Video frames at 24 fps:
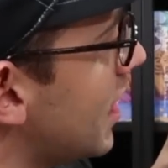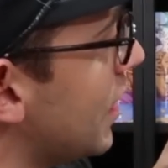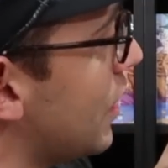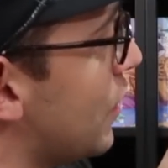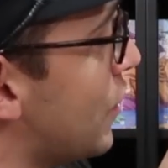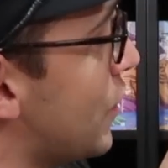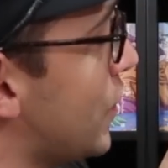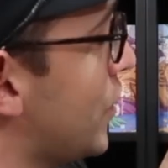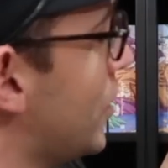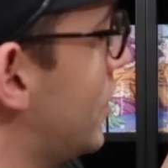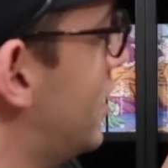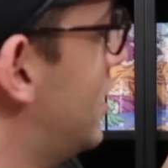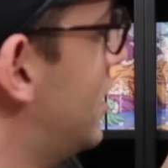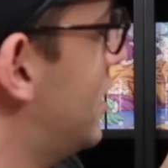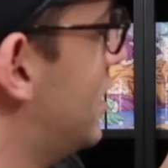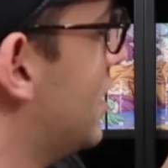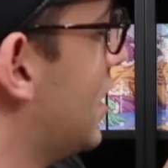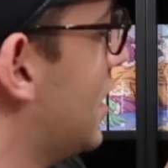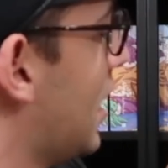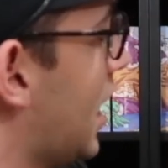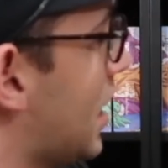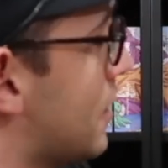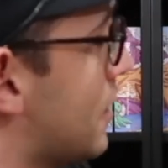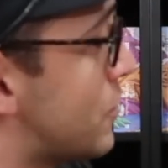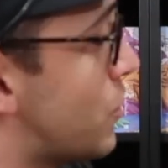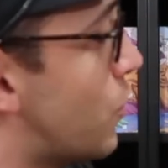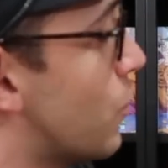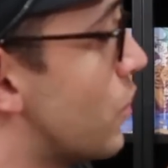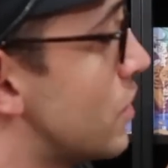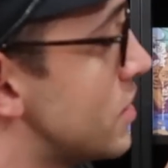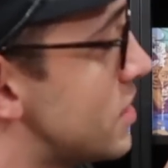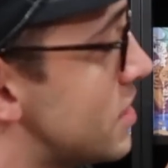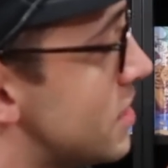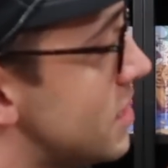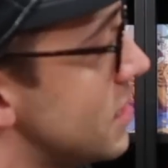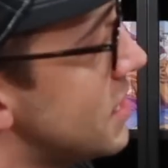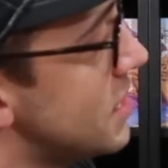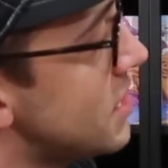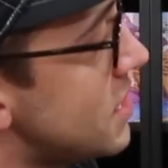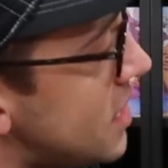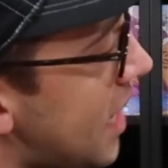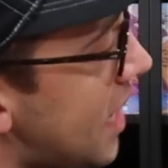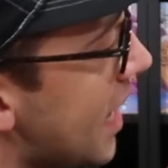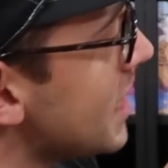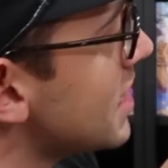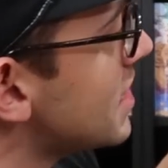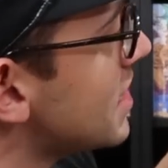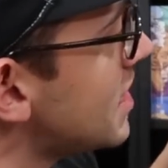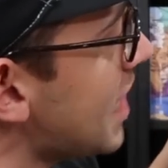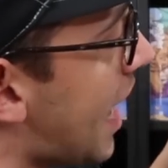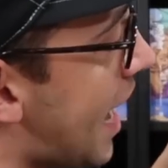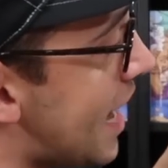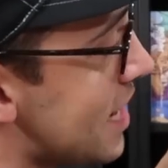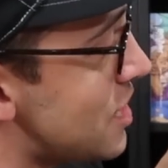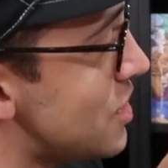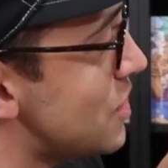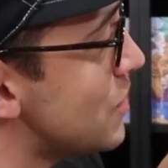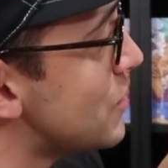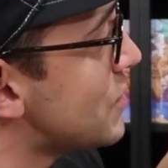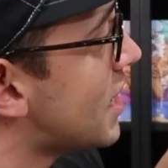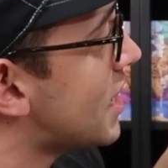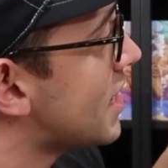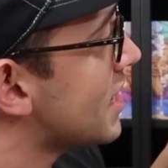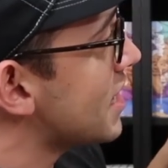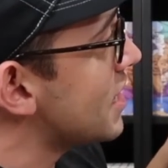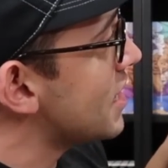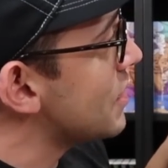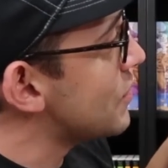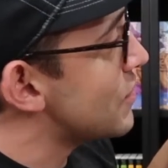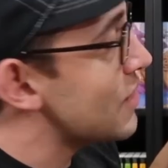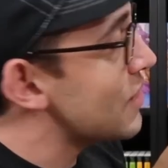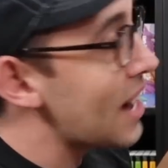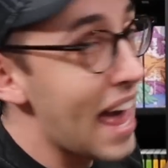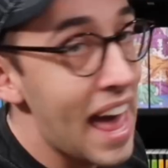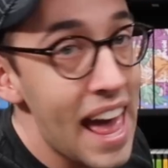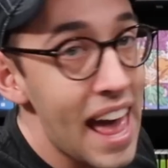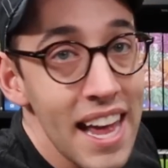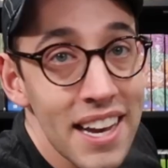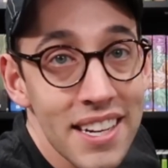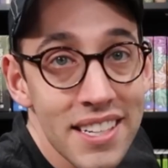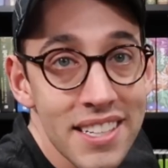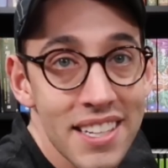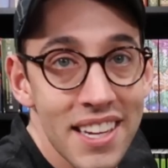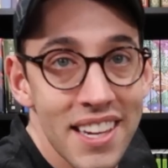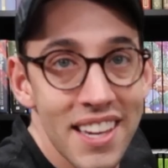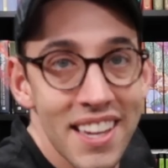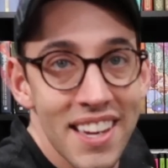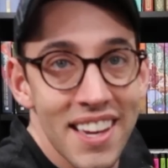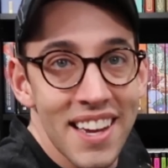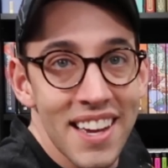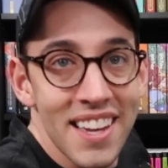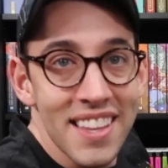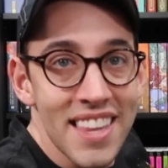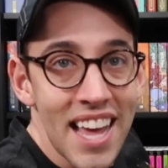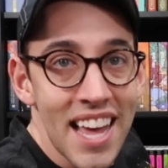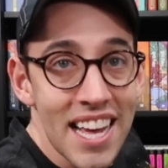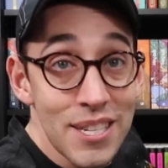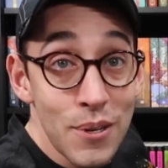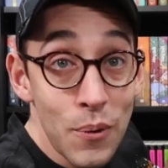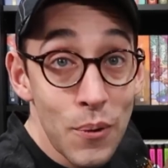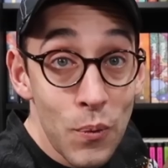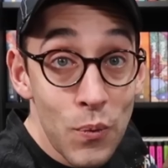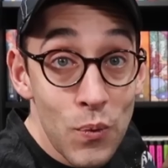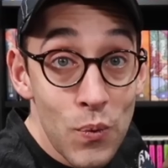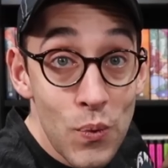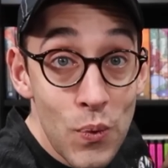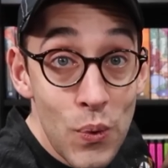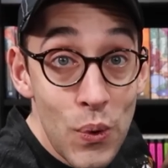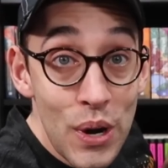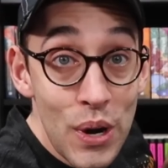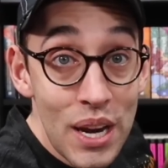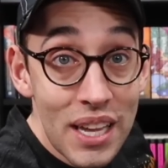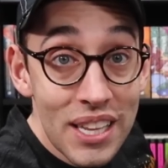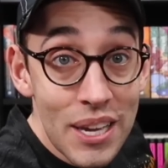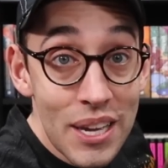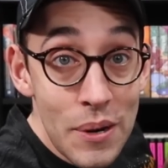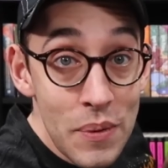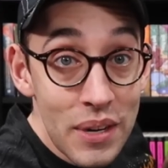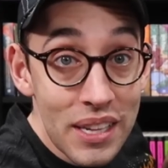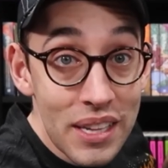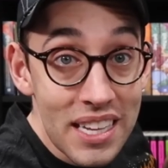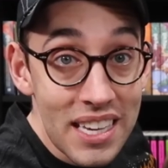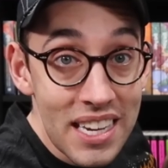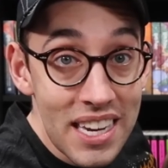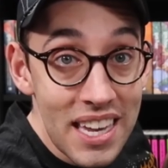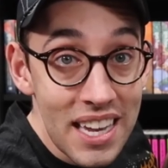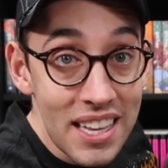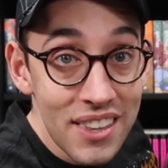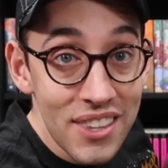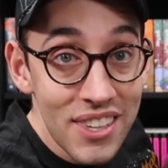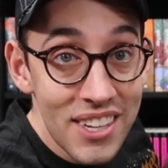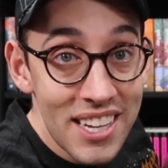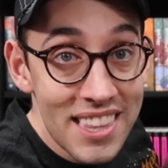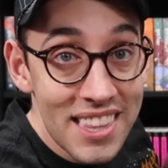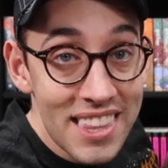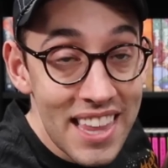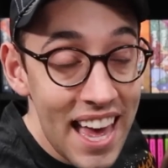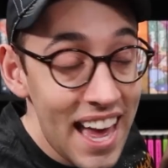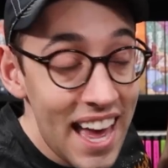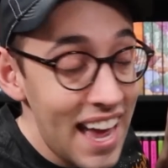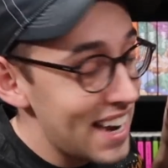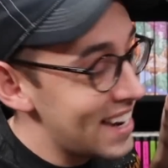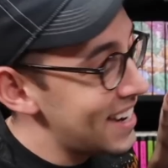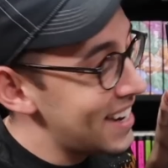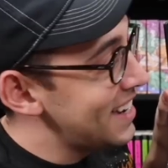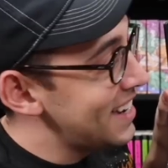here, and of course the snake statues on either end. That's really, really neat. Look at that.